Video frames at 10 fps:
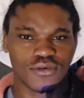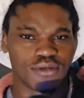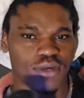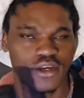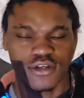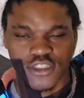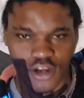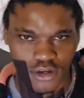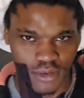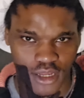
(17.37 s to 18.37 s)
What am I going to
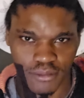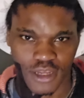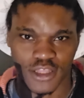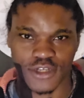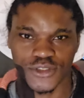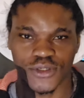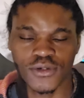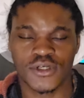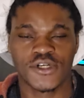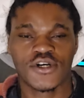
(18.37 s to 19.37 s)
talk about that
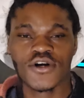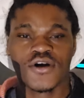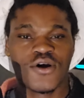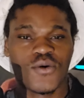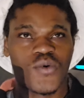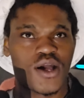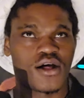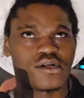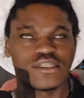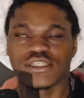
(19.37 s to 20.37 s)
show?
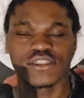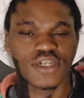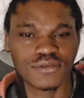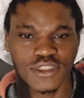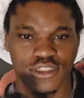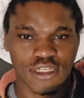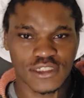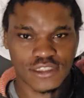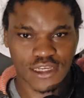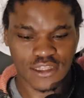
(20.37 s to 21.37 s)
Well, essentially, I'm just going
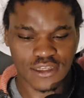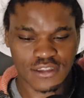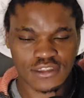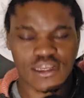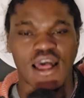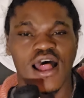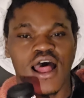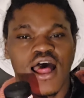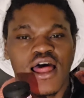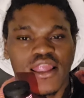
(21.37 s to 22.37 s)
to say this:
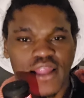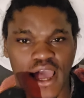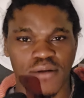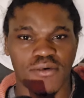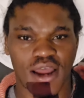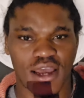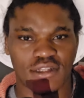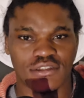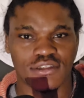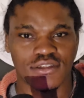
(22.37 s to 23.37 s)
Lab
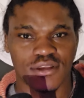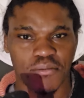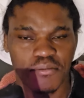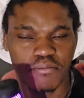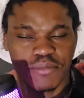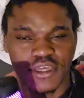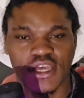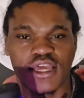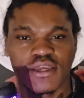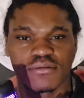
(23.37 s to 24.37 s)
Rats
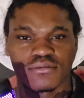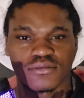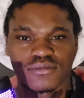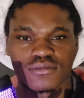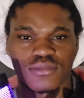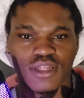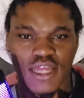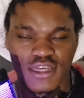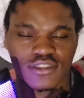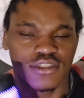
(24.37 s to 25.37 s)
became
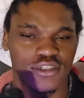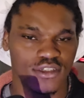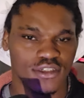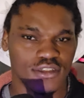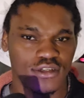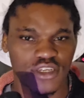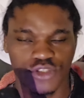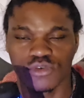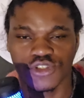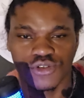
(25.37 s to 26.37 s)
less good because
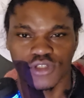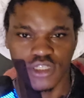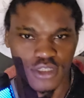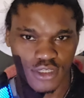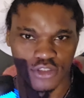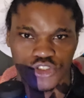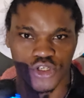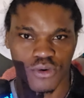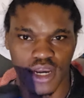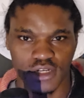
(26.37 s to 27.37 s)
it was a unique
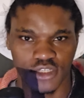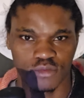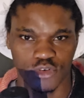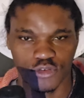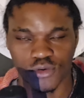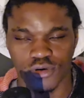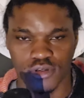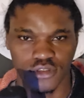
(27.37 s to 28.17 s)
show idea before.